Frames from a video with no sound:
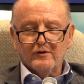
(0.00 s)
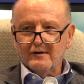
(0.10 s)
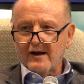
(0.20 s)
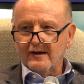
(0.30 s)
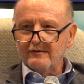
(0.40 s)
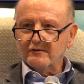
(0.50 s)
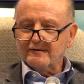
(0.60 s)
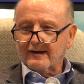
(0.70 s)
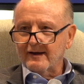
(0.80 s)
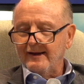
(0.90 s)
you kind of use
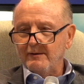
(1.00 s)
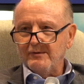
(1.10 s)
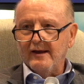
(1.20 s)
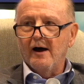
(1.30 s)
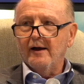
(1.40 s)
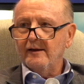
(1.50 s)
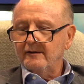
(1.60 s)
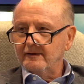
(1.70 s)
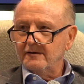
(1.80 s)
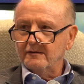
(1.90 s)
that kind of
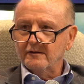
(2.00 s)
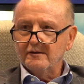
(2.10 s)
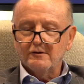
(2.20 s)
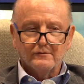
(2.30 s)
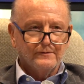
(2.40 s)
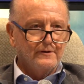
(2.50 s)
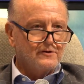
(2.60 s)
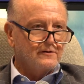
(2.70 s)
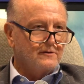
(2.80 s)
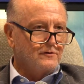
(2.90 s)
API and
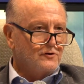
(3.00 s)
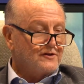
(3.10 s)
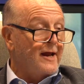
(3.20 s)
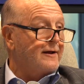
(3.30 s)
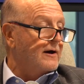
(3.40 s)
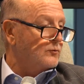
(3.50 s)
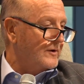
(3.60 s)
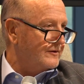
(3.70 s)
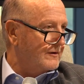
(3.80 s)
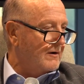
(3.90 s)
you take on
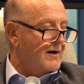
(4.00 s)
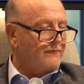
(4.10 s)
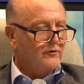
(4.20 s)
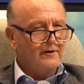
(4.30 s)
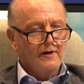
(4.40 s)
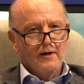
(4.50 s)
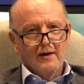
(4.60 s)
what they're offering.